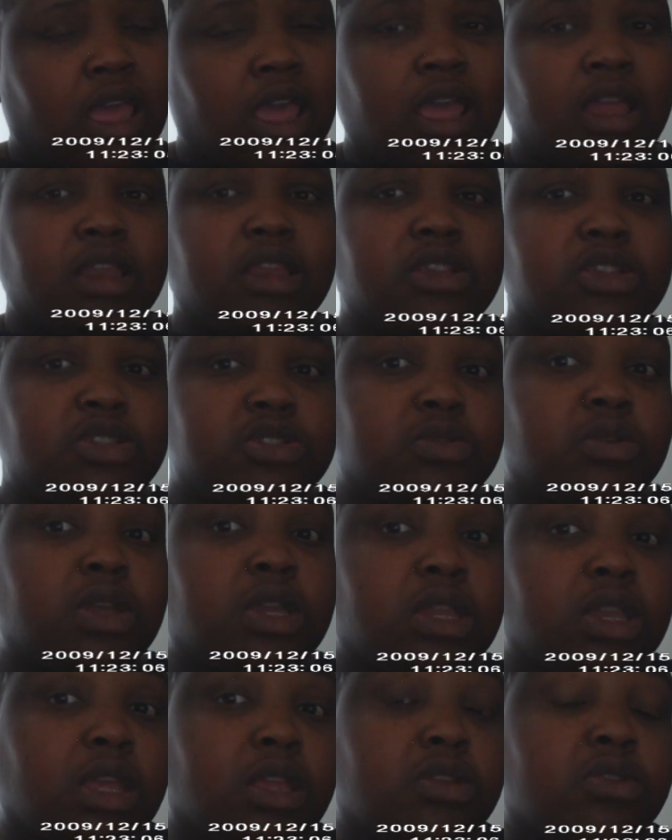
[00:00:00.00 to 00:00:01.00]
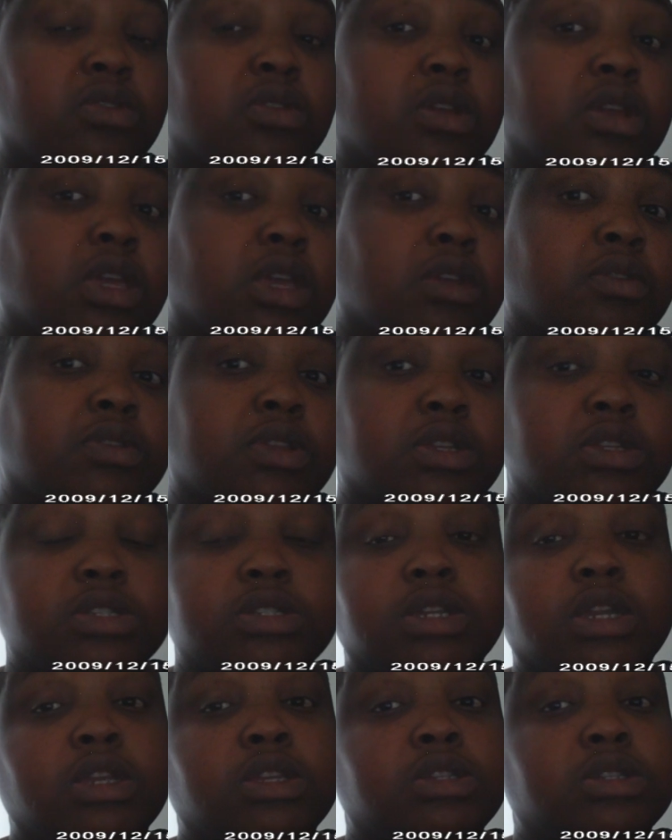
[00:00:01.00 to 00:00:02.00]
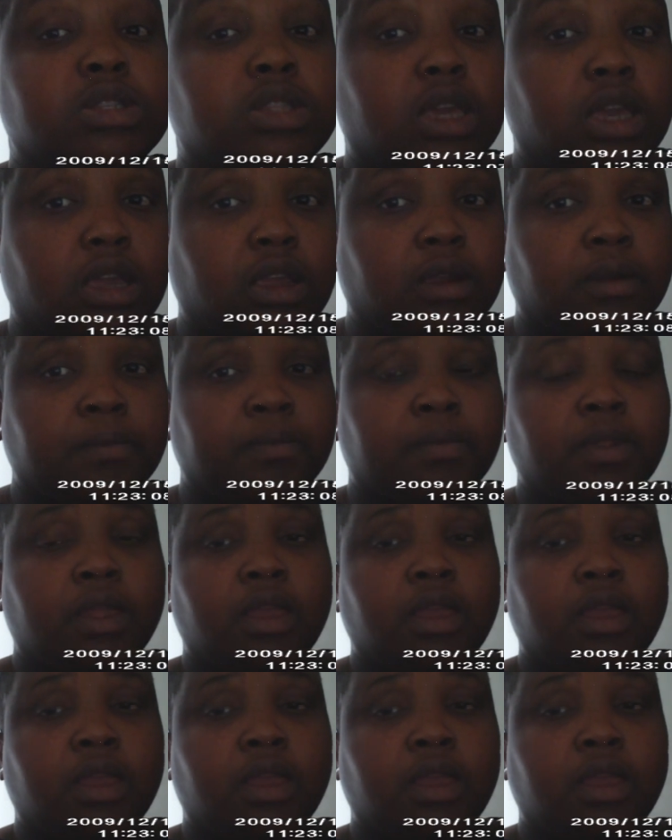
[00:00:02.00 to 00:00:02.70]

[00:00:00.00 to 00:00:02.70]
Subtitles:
and enjoy it and do your gift exchange there.